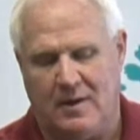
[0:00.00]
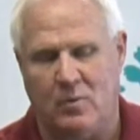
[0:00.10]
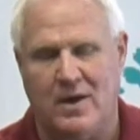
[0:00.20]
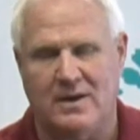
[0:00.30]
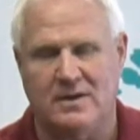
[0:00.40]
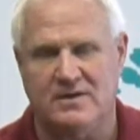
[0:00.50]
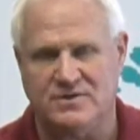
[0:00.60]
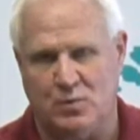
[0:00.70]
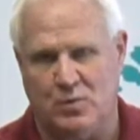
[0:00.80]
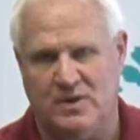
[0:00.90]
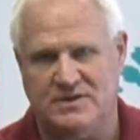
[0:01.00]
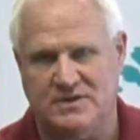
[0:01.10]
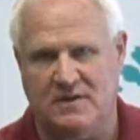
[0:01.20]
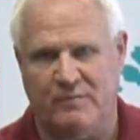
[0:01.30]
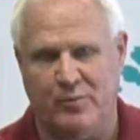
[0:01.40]
I run less
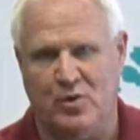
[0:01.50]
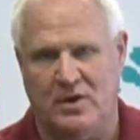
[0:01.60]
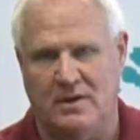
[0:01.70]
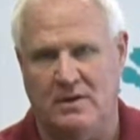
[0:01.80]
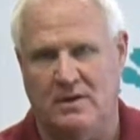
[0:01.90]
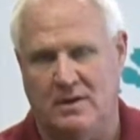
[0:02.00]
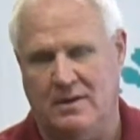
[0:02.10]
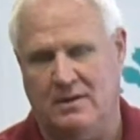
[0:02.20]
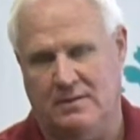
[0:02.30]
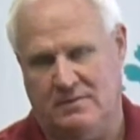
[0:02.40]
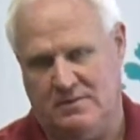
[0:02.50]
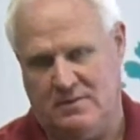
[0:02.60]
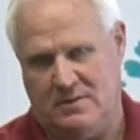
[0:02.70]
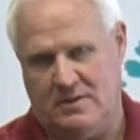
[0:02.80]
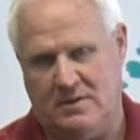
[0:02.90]
risk of putting a
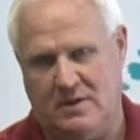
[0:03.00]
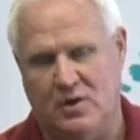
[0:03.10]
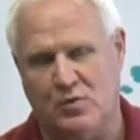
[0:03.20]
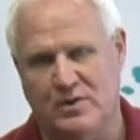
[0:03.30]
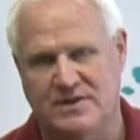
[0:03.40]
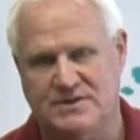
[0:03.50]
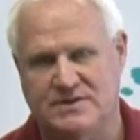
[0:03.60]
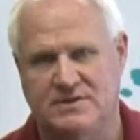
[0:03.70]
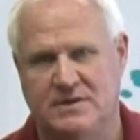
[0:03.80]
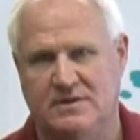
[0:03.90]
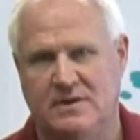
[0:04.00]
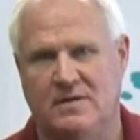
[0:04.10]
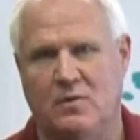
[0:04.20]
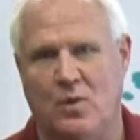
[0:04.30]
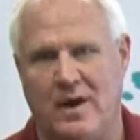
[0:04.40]
crease
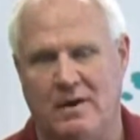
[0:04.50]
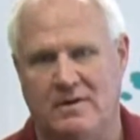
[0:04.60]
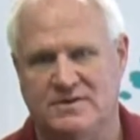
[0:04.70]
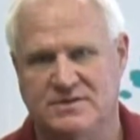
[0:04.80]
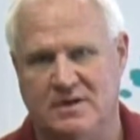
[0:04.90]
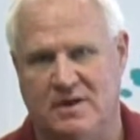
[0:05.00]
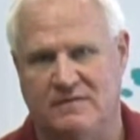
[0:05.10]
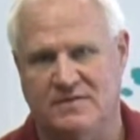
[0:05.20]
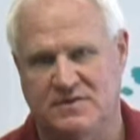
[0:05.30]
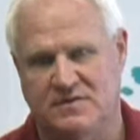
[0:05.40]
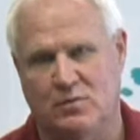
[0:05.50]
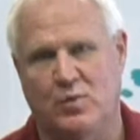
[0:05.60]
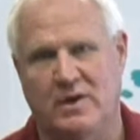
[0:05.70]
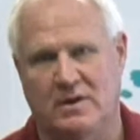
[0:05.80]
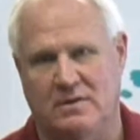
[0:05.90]
in the wire itself to
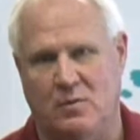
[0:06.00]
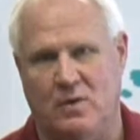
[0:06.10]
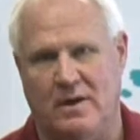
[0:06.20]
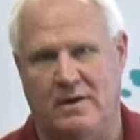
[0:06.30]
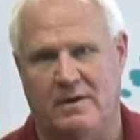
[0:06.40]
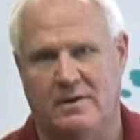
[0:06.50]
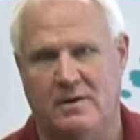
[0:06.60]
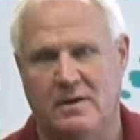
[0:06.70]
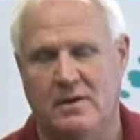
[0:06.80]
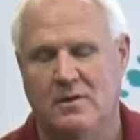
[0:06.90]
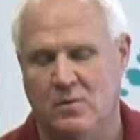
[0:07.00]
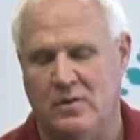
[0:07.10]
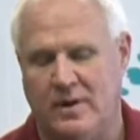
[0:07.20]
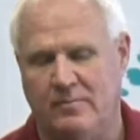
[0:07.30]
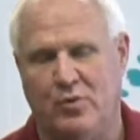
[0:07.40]
weaken the wire
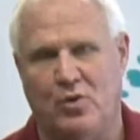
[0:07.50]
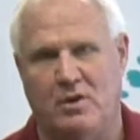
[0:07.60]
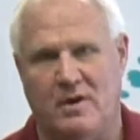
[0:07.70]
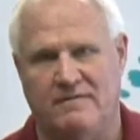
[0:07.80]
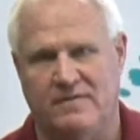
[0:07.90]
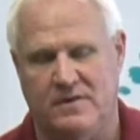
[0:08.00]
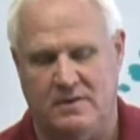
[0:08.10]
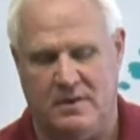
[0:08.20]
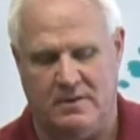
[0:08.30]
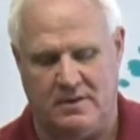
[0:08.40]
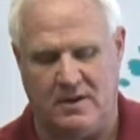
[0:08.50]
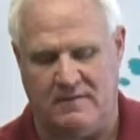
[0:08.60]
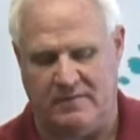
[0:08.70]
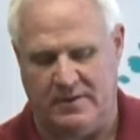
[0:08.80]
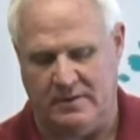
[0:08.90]
when I pull off the
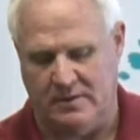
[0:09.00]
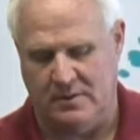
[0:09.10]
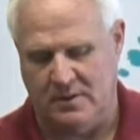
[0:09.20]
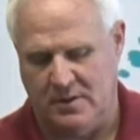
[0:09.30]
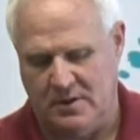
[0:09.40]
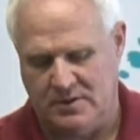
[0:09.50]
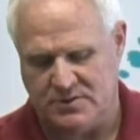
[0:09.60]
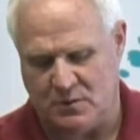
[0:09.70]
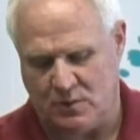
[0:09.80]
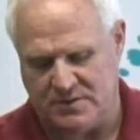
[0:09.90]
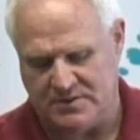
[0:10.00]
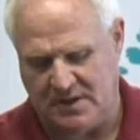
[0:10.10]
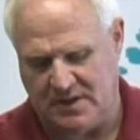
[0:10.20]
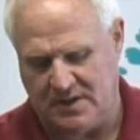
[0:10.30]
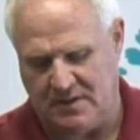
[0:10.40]
covering. So once
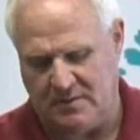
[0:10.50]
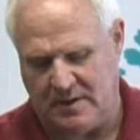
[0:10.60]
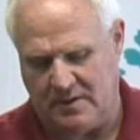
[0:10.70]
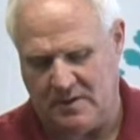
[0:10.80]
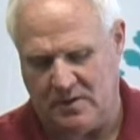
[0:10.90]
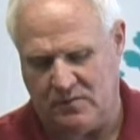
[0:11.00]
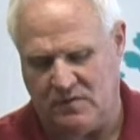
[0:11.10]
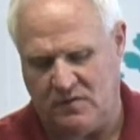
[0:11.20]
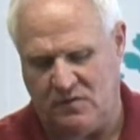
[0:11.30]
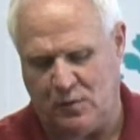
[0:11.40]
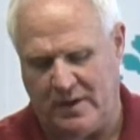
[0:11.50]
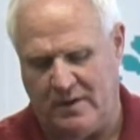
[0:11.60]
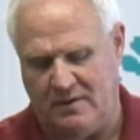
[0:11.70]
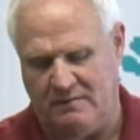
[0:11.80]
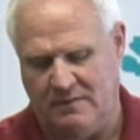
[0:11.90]
again, I'm going to go to the
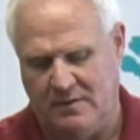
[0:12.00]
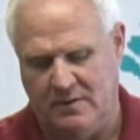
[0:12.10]
12